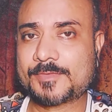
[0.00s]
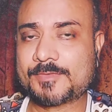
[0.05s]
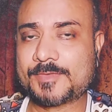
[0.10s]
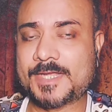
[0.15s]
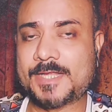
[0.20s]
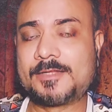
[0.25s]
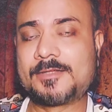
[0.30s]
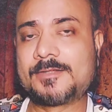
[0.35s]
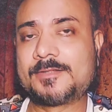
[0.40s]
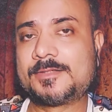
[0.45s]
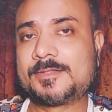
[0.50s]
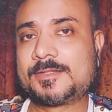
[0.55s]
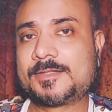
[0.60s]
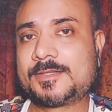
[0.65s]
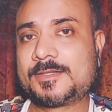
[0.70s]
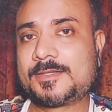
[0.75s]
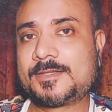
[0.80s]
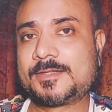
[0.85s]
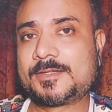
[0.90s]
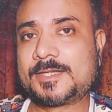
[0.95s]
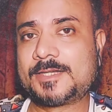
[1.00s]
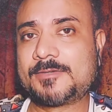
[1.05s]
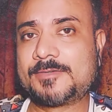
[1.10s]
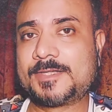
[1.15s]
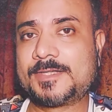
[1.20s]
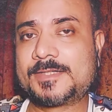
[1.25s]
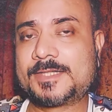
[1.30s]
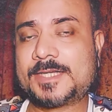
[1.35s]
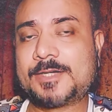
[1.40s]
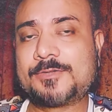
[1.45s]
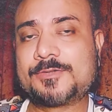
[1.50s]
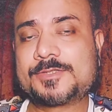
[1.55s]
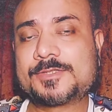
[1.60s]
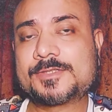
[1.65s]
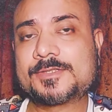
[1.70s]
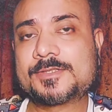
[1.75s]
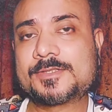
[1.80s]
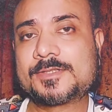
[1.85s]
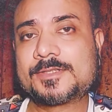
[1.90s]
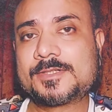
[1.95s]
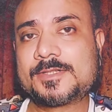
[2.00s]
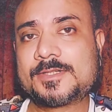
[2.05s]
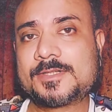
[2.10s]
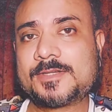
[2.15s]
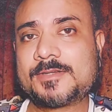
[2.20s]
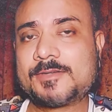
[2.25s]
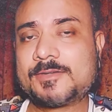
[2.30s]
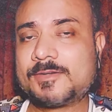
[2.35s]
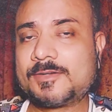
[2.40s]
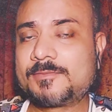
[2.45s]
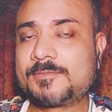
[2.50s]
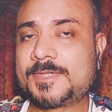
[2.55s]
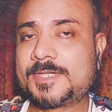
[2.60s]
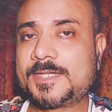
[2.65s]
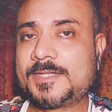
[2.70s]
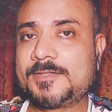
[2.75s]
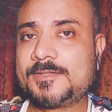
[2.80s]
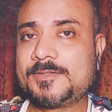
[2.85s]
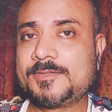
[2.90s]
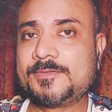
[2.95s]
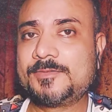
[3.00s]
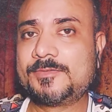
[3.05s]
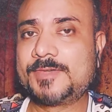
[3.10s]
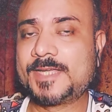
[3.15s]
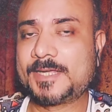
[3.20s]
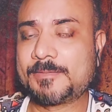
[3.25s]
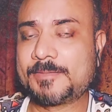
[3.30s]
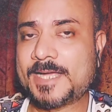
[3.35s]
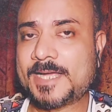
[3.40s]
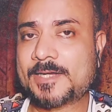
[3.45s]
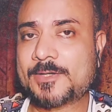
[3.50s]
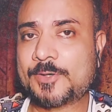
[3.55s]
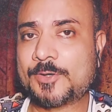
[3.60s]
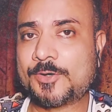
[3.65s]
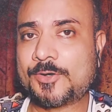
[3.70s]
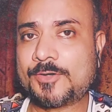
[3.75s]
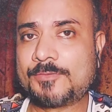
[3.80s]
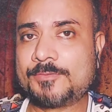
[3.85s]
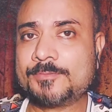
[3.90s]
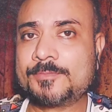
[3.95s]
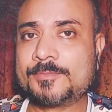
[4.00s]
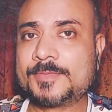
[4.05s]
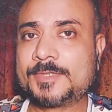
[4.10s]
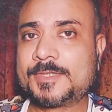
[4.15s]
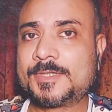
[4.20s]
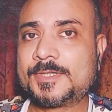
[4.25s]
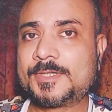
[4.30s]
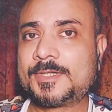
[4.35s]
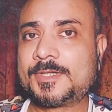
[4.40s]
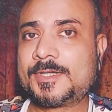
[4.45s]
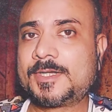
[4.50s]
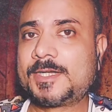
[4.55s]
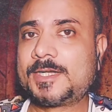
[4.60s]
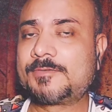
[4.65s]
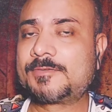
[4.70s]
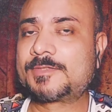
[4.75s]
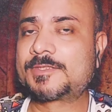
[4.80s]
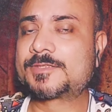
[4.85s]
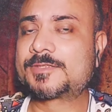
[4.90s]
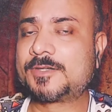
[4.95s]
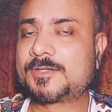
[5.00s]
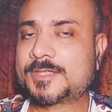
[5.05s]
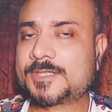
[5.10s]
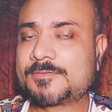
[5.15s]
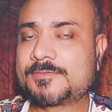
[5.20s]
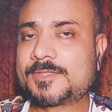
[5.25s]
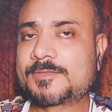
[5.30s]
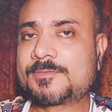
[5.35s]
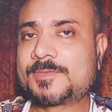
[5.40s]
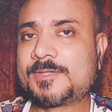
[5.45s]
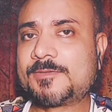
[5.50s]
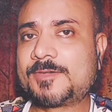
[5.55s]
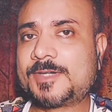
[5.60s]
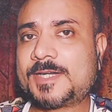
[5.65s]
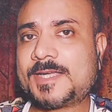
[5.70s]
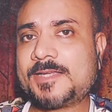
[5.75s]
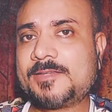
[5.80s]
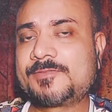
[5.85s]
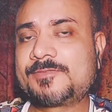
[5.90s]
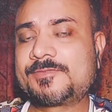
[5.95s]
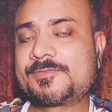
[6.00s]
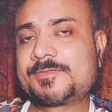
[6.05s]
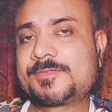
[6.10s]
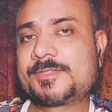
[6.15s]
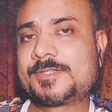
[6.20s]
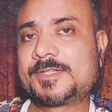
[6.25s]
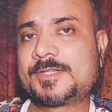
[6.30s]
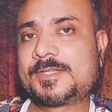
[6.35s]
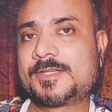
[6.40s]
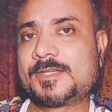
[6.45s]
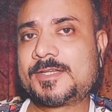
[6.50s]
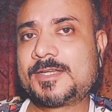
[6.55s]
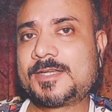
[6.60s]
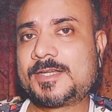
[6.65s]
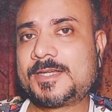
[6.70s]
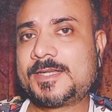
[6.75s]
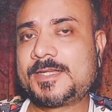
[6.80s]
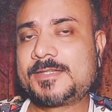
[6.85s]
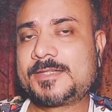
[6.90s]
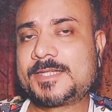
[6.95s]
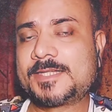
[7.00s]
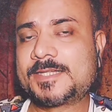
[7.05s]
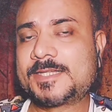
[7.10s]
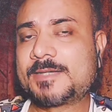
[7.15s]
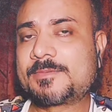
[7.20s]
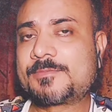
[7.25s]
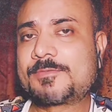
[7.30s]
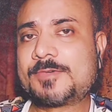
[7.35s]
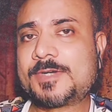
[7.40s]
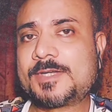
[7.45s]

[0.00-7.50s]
Well, I went out. On my way back home, I was talking with my wife, and I kept